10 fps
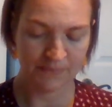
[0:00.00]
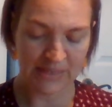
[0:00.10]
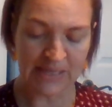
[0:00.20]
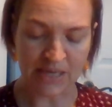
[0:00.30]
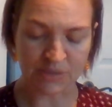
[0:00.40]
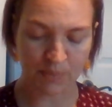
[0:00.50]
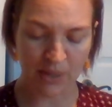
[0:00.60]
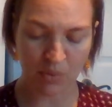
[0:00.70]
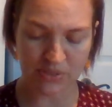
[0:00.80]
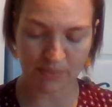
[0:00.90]
"Yes, but I
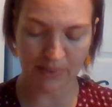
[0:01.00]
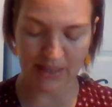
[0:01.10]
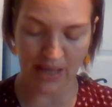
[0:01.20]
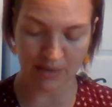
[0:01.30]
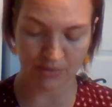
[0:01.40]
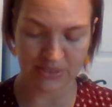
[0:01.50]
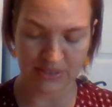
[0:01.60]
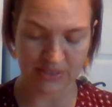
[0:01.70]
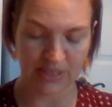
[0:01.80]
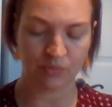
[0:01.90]
want to plant
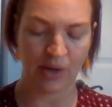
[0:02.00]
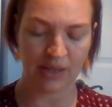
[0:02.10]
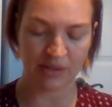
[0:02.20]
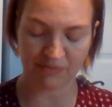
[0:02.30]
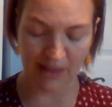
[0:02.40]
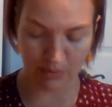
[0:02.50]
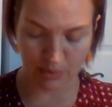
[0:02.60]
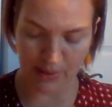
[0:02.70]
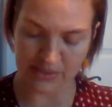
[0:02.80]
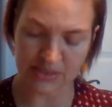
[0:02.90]
irises and rake the flower
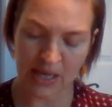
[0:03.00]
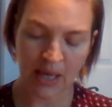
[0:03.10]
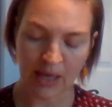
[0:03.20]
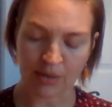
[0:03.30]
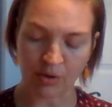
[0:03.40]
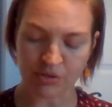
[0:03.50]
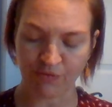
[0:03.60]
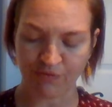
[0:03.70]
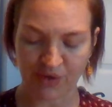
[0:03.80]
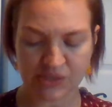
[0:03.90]
beds and also
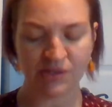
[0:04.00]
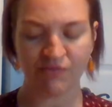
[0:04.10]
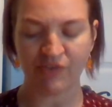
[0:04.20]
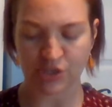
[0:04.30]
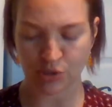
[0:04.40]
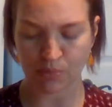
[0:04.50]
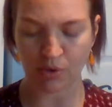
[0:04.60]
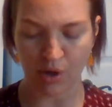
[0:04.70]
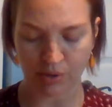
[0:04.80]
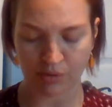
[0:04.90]
fix the vegetable
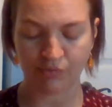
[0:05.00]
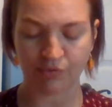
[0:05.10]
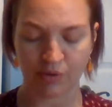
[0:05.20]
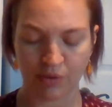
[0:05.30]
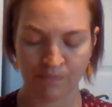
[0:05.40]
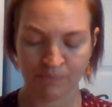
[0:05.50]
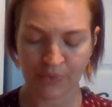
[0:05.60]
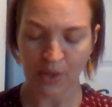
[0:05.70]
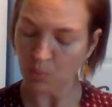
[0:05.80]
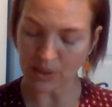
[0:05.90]
garden for
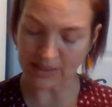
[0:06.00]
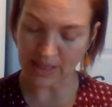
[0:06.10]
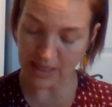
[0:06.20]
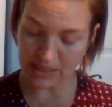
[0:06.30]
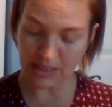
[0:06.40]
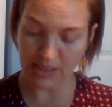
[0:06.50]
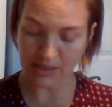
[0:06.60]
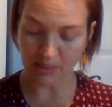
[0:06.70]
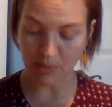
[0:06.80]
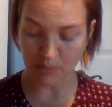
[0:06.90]
when Kenny
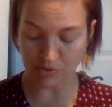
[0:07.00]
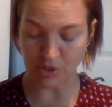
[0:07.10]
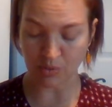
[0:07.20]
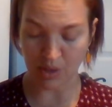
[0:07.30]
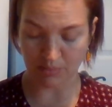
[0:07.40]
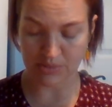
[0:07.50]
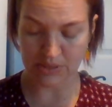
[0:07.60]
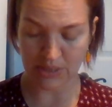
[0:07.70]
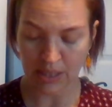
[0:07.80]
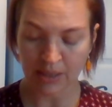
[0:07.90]
Yamamoto comes.
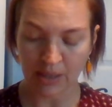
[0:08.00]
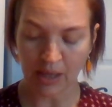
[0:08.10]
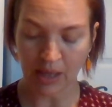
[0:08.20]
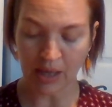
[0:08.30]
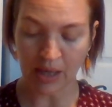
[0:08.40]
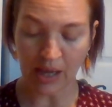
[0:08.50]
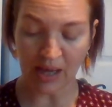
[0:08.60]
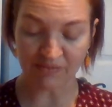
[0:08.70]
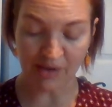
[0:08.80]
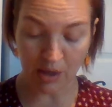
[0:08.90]

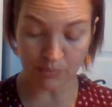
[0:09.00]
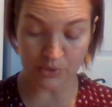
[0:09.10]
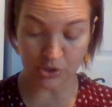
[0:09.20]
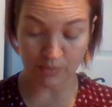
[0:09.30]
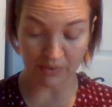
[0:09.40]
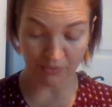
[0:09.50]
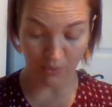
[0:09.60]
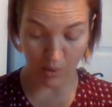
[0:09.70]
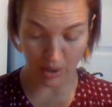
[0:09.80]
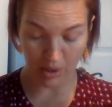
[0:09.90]
I've helped you
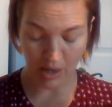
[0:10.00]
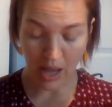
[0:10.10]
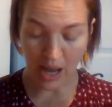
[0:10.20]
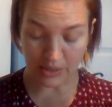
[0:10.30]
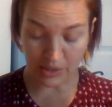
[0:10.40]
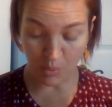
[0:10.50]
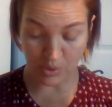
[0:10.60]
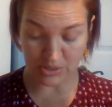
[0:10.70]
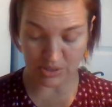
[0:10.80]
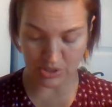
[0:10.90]
before. I know
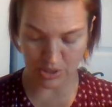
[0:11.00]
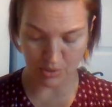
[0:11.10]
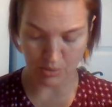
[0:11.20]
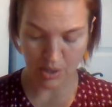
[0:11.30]
what to do.